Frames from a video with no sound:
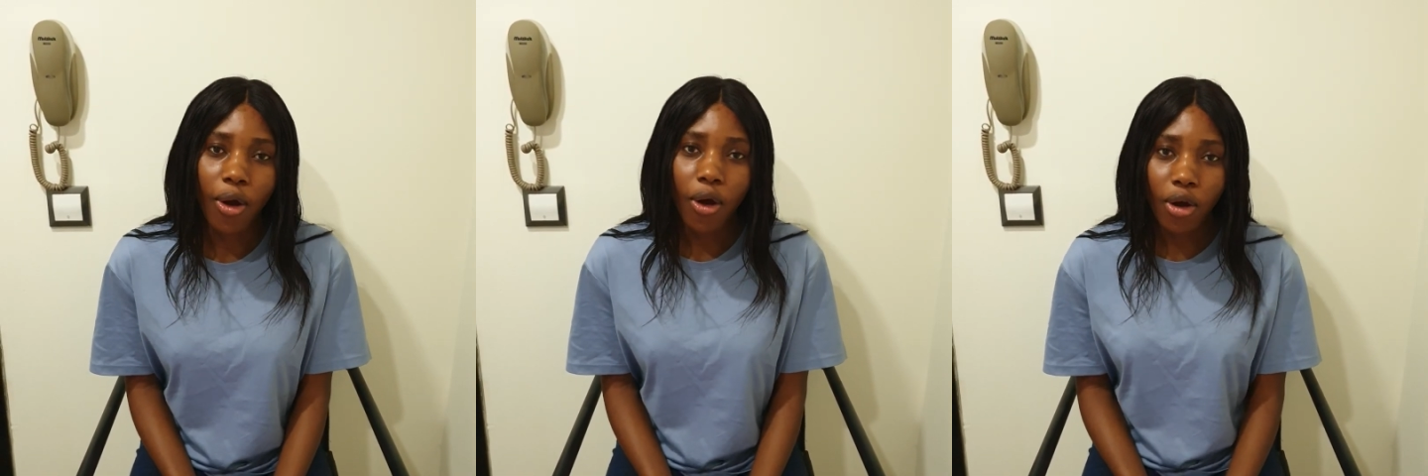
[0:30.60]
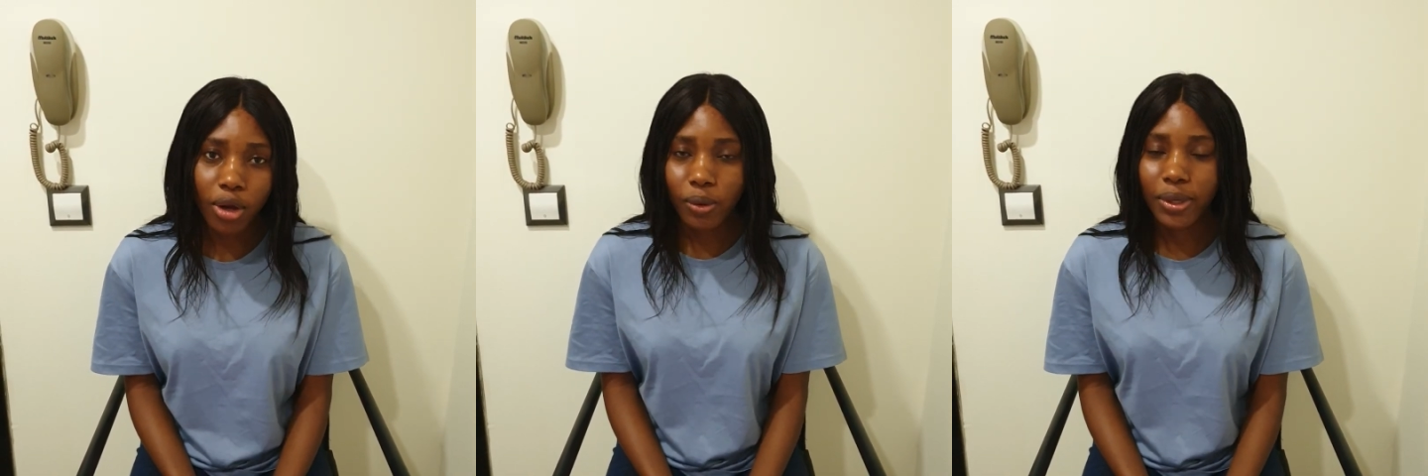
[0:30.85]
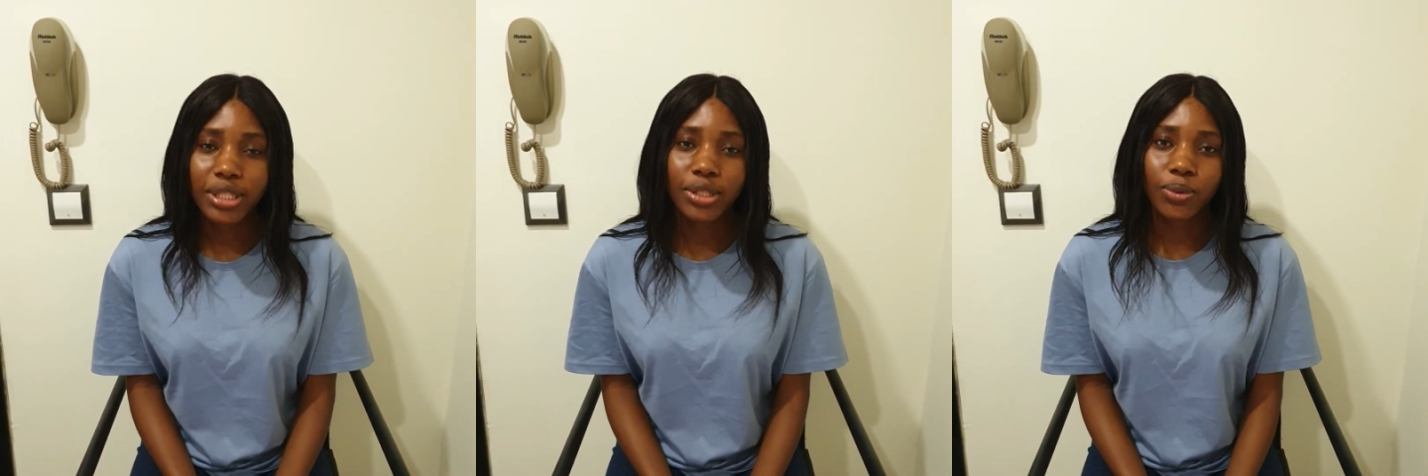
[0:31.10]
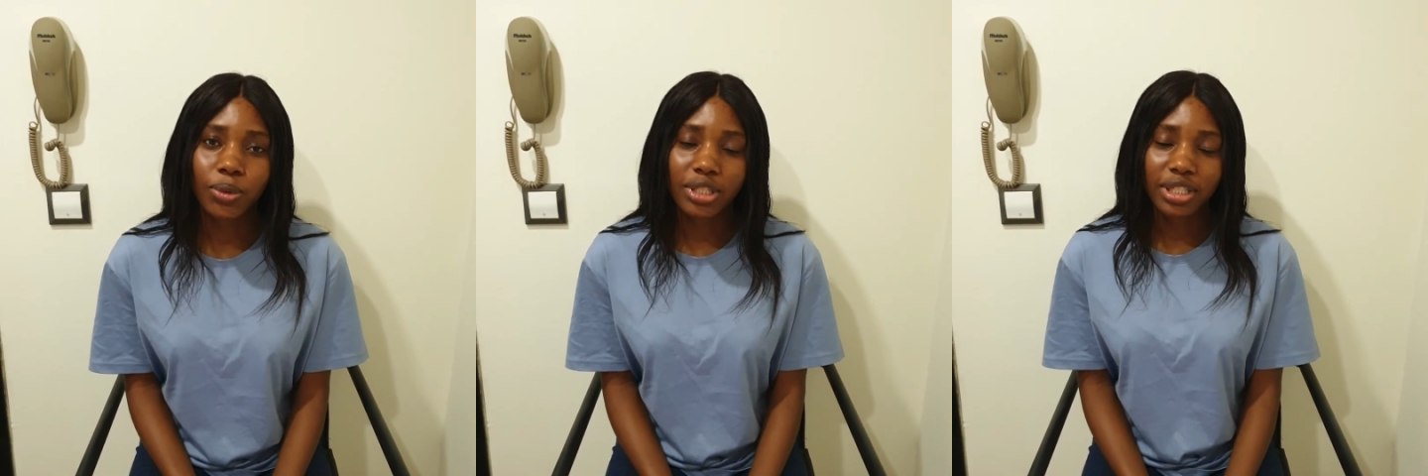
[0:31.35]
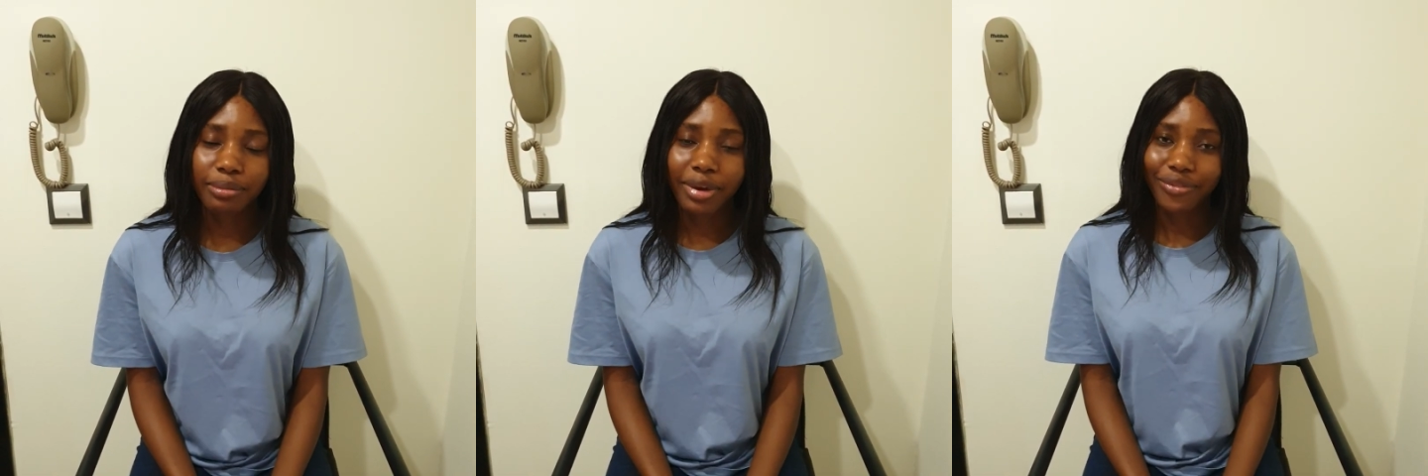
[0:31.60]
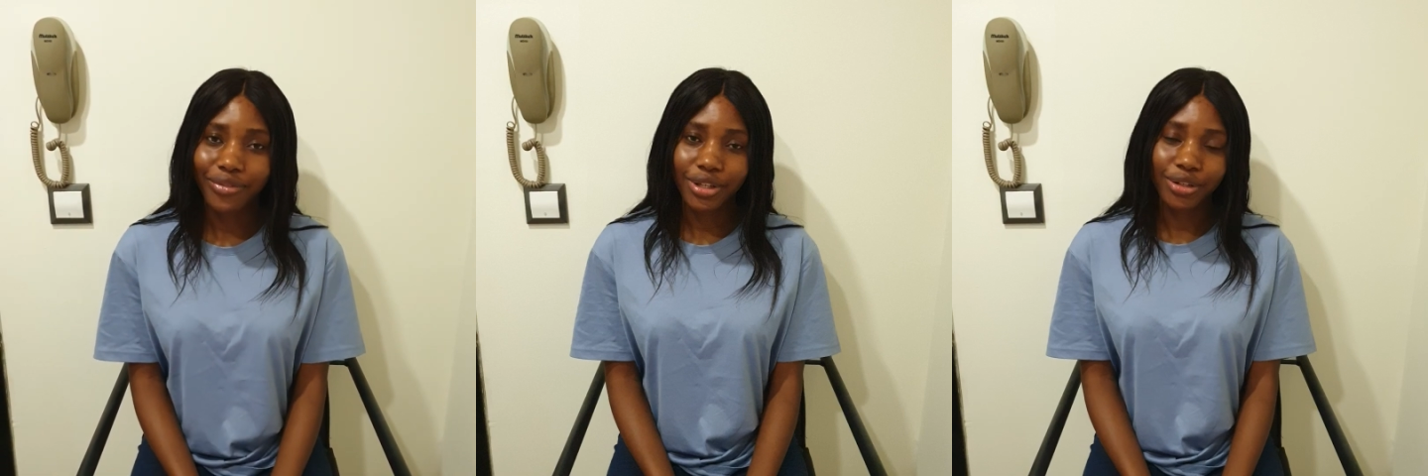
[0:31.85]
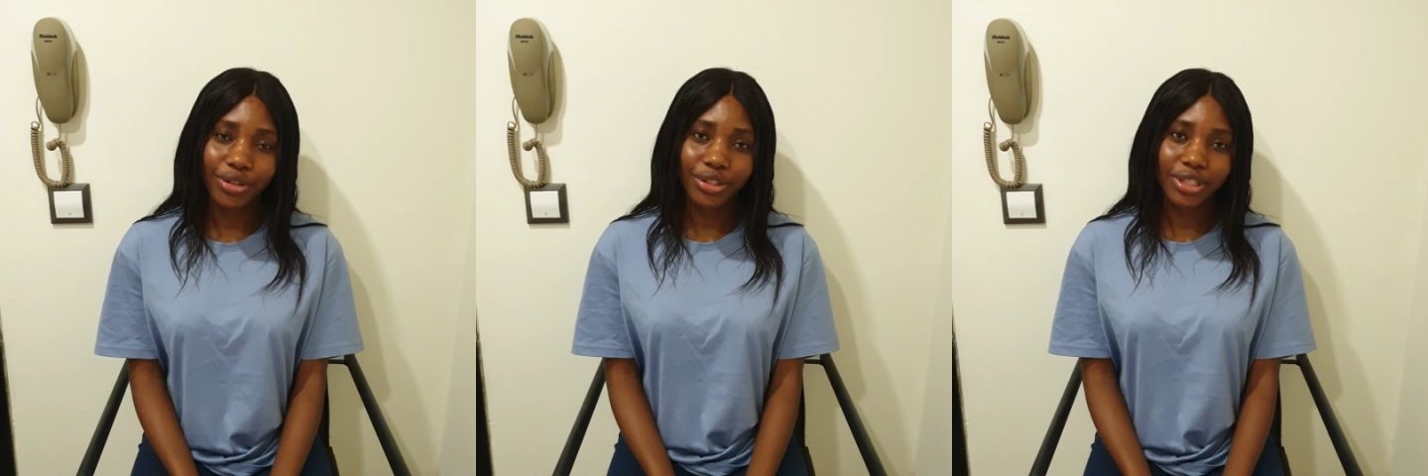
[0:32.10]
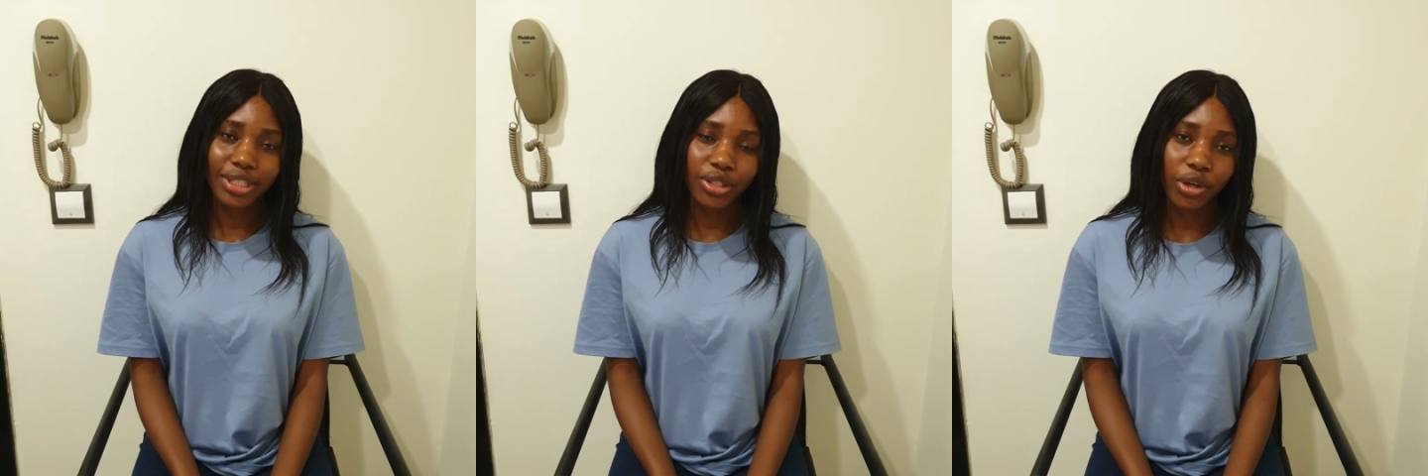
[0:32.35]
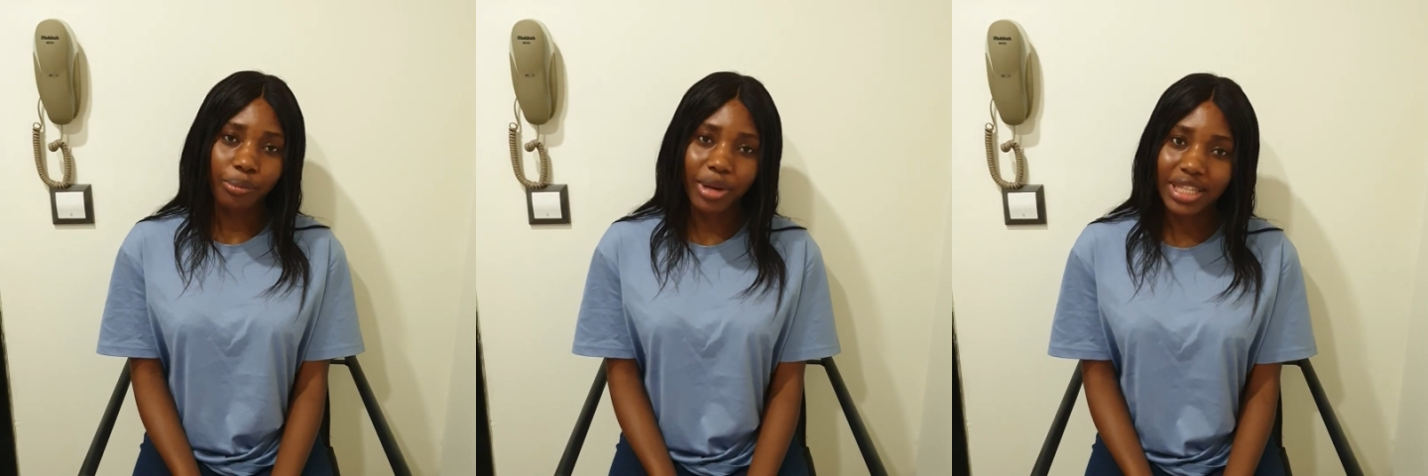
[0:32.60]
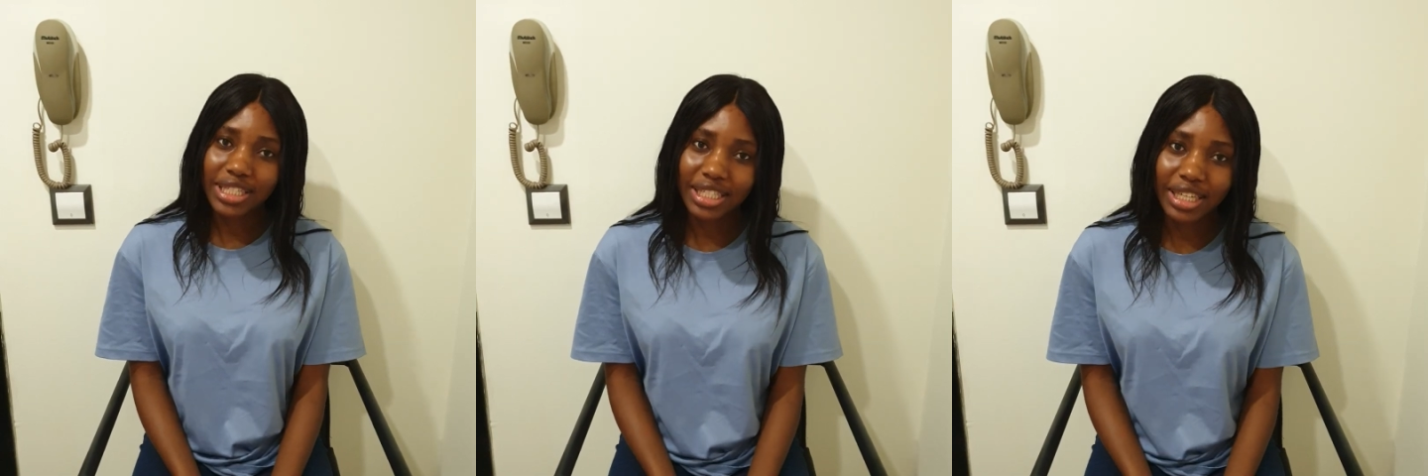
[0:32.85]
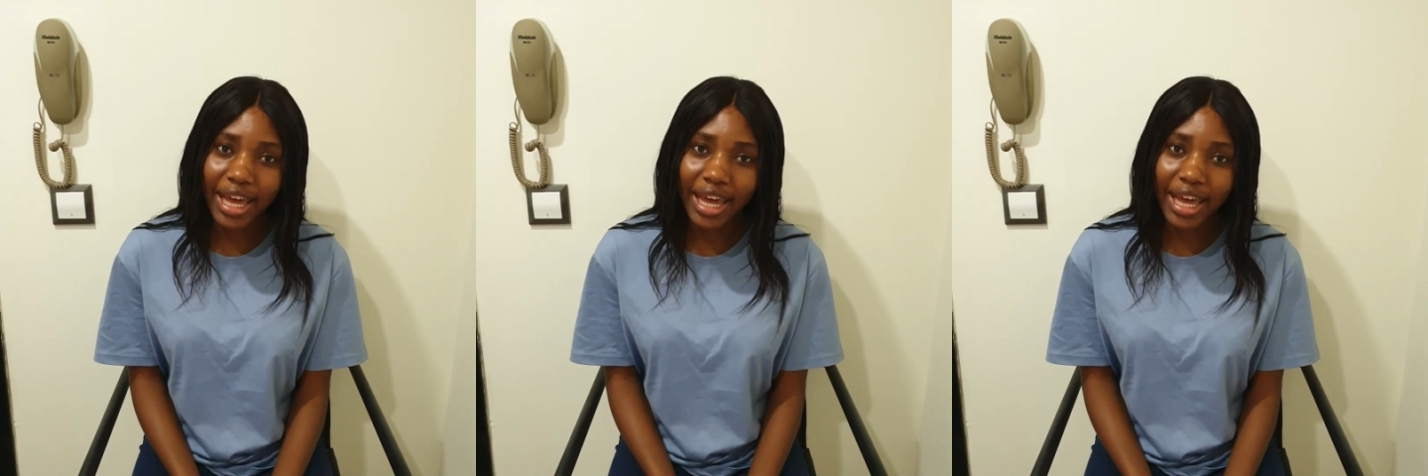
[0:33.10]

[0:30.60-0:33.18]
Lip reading: always watching my videos, commenting,